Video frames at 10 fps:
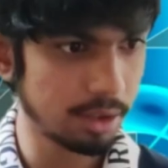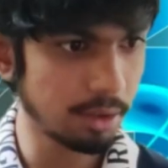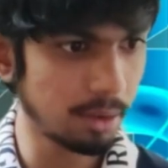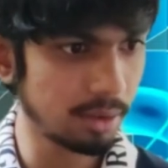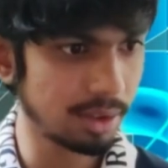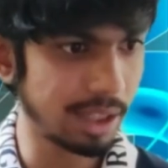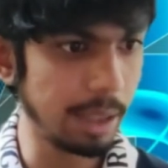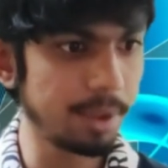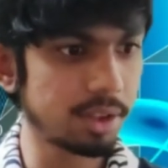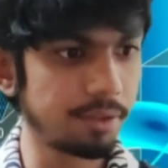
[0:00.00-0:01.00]
So the
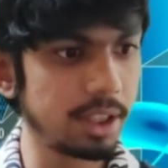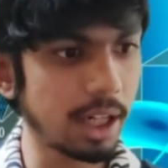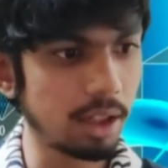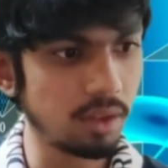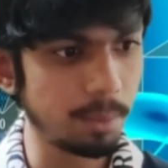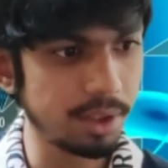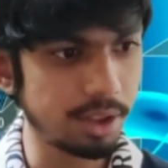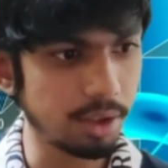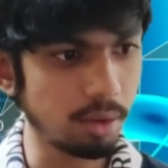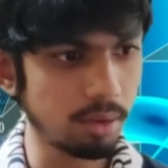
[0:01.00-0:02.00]
limits of dr will be
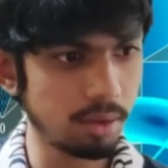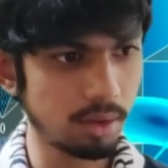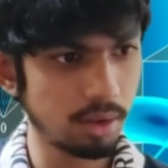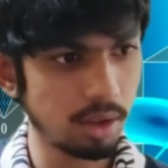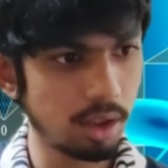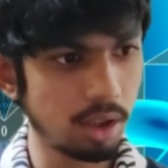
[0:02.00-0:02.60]
0